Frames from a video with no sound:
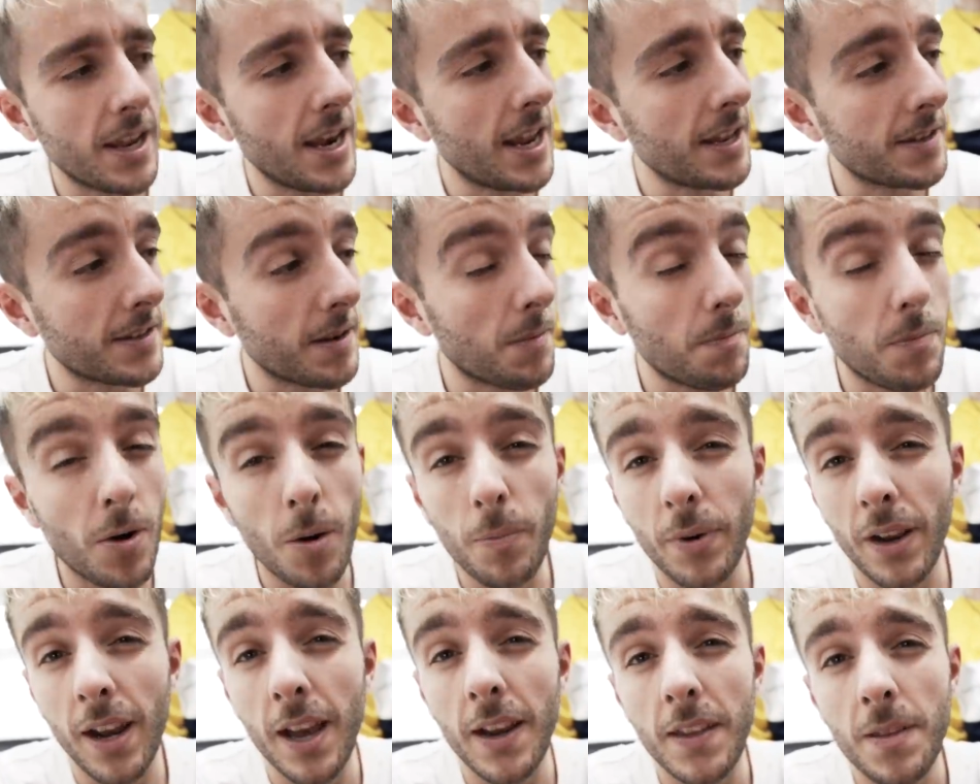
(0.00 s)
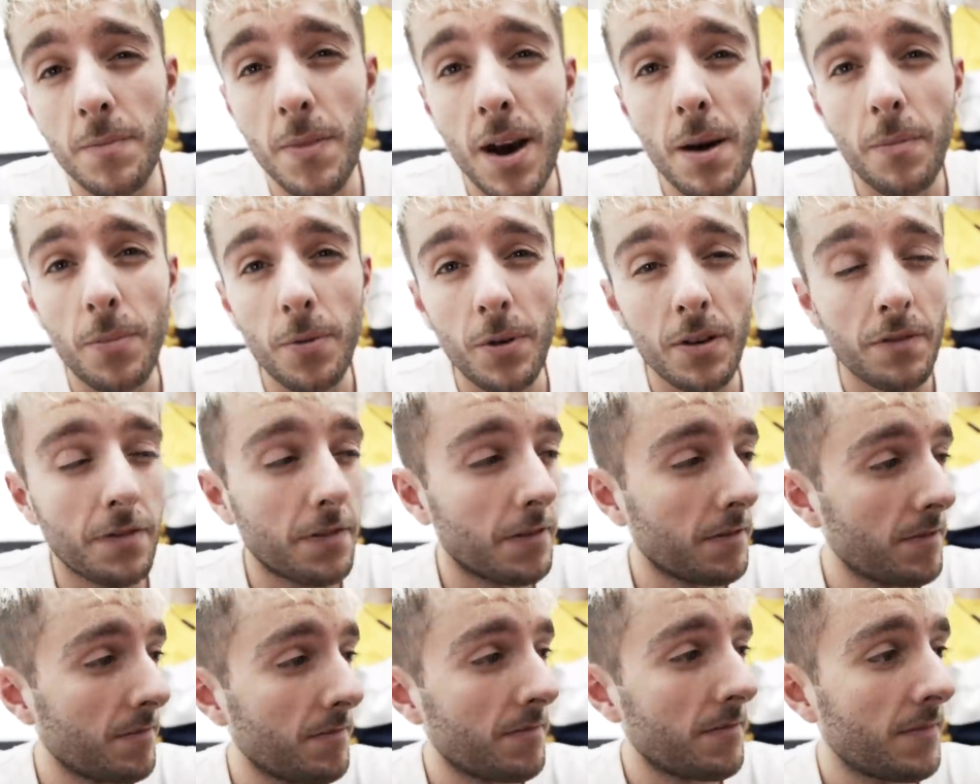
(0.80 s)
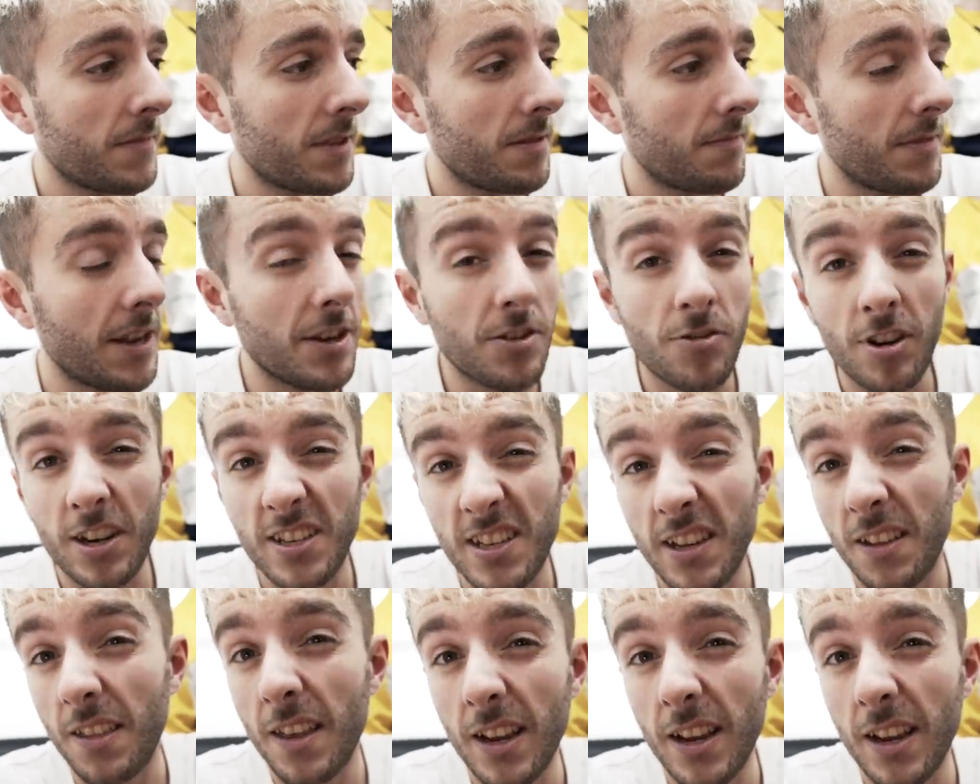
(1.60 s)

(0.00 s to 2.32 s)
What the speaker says: and ends up populating the map with interesting